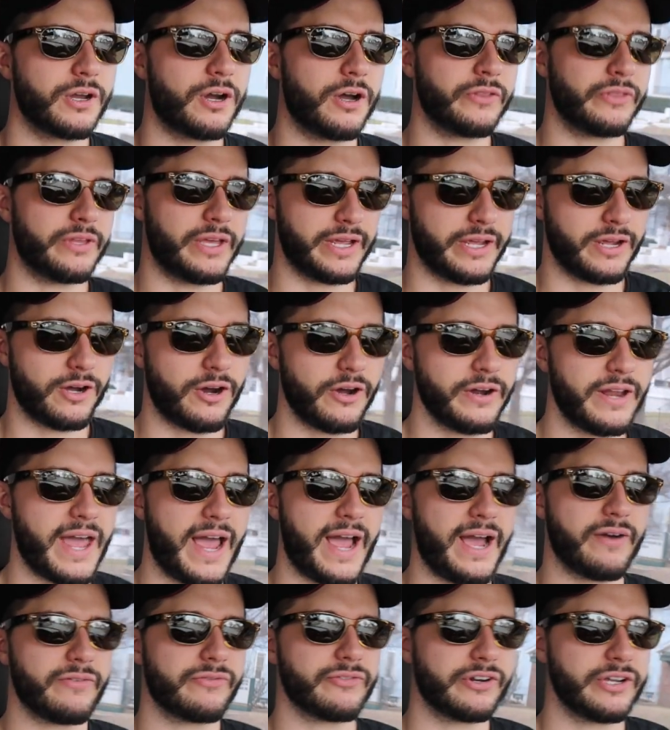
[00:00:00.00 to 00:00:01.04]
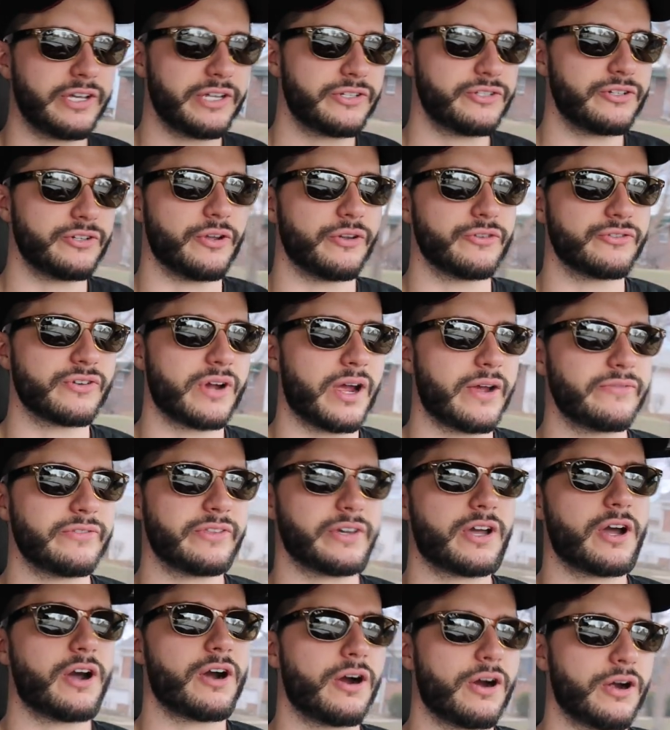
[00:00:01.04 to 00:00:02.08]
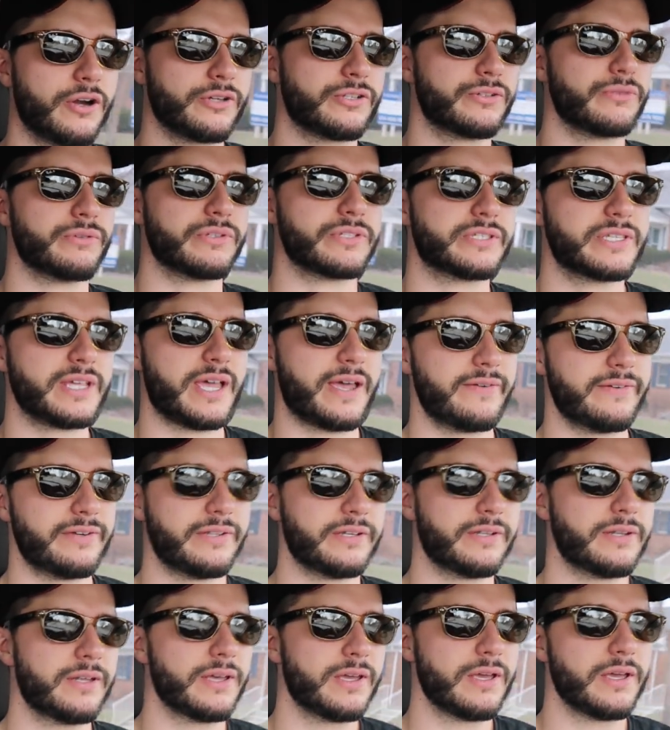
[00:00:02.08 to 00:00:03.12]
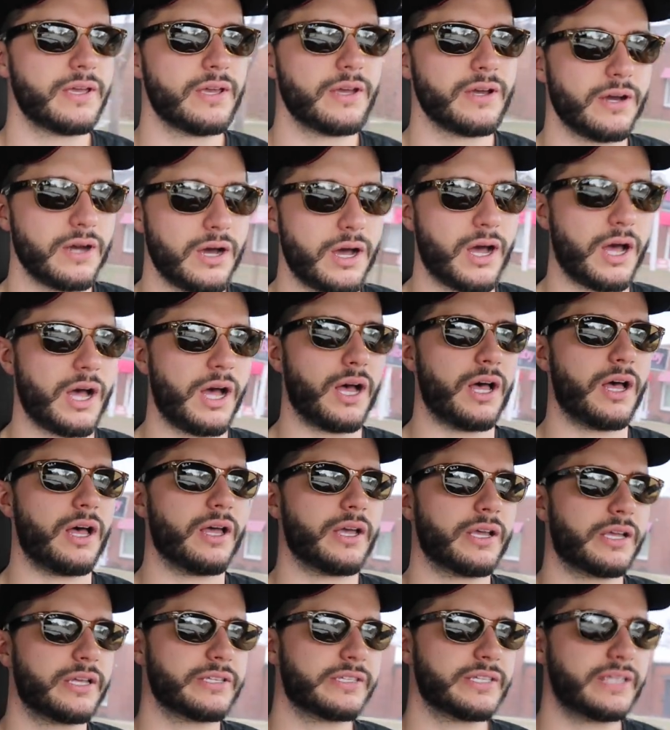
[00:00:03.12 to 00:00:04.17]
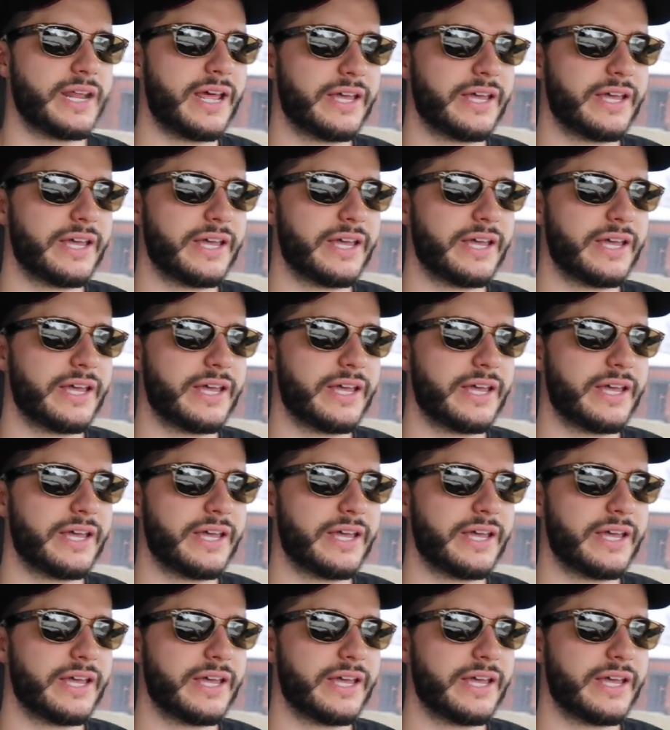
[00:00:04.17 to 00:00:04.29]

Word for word: on like on average, you know, driving the car to a seven because uh,